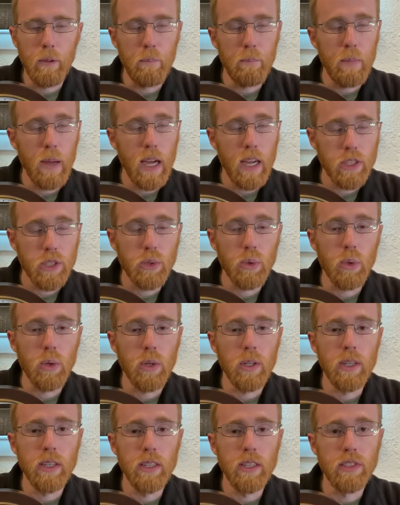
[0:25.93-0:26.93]

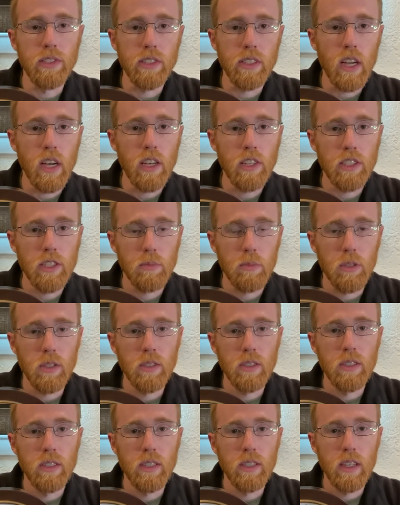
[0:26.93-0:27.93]
Backstory is the
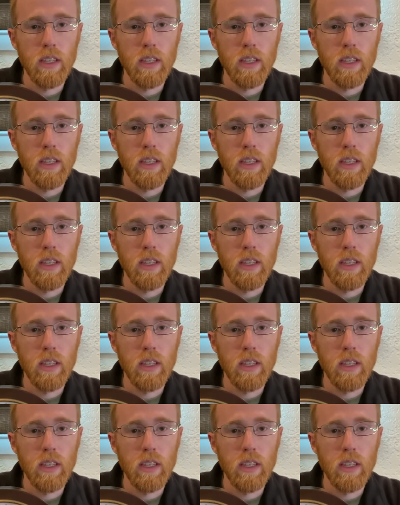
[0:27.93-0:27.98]
customer